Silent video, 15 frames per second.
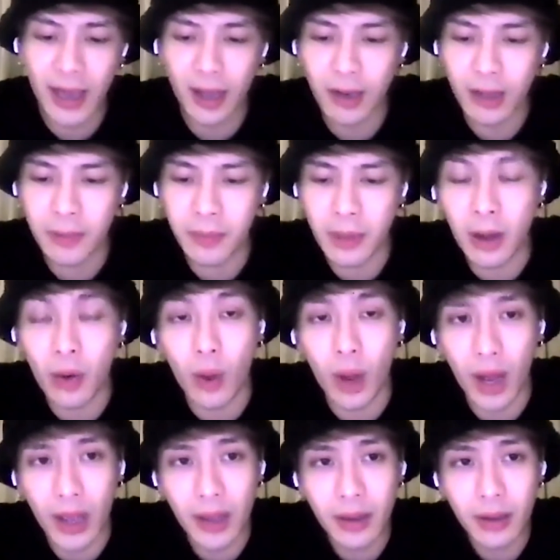
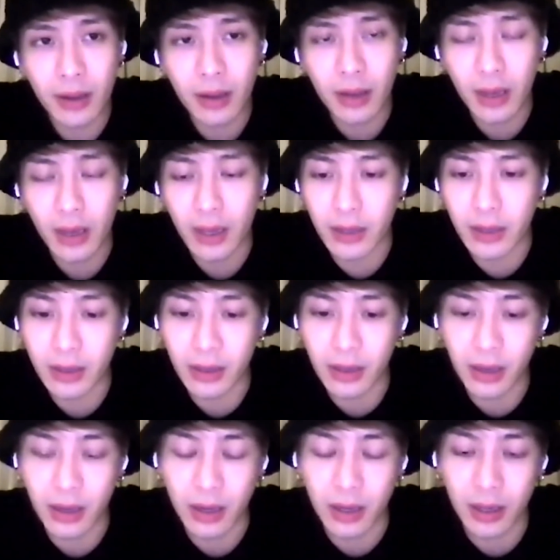LMLY, and
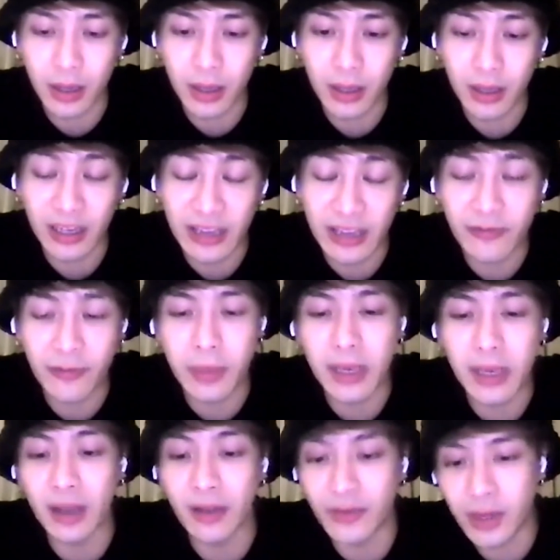Leave
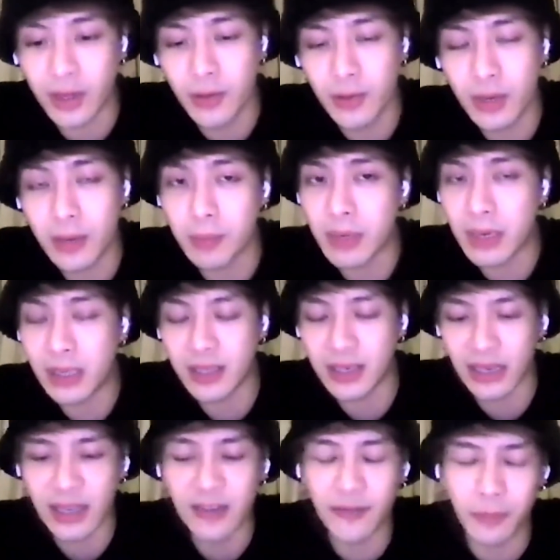Me Loving You. It means
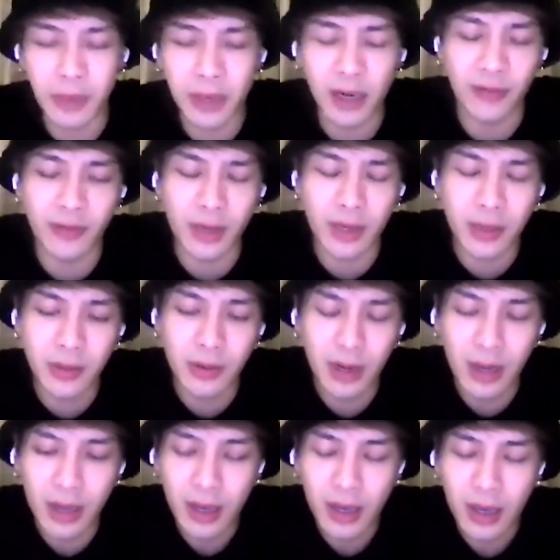Leave Me Loving You.
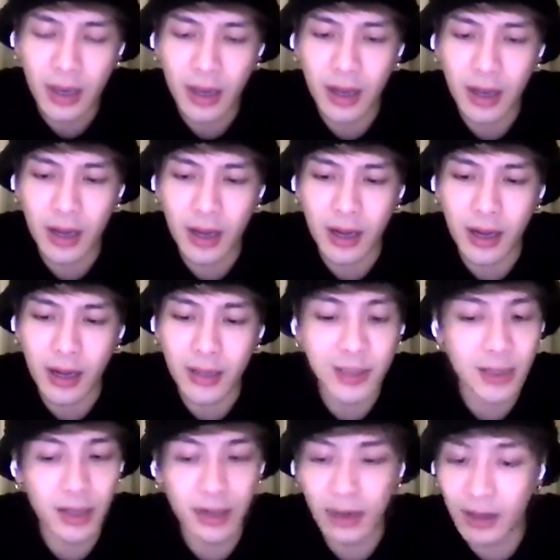
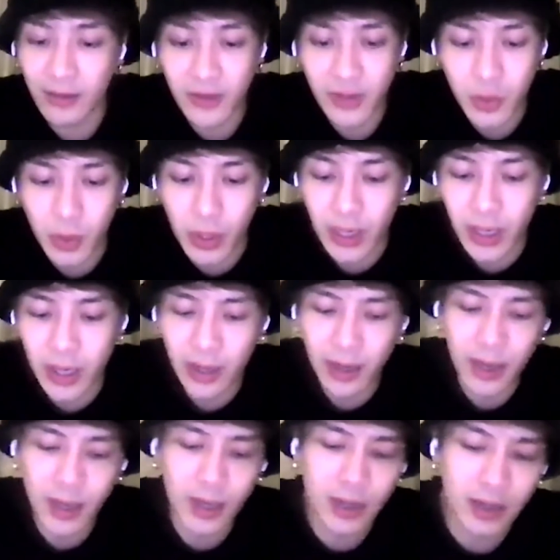It's a love story,
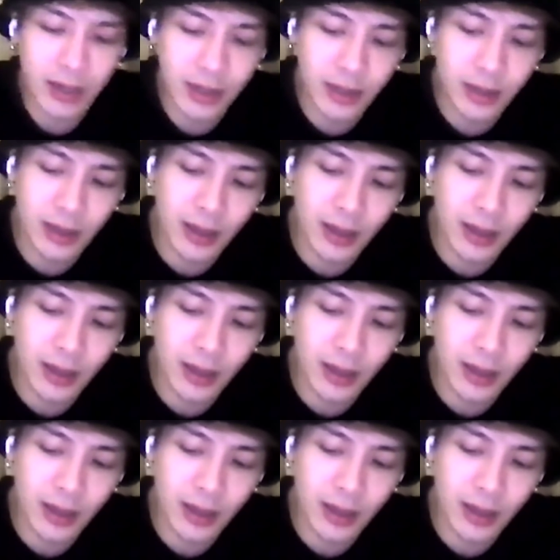and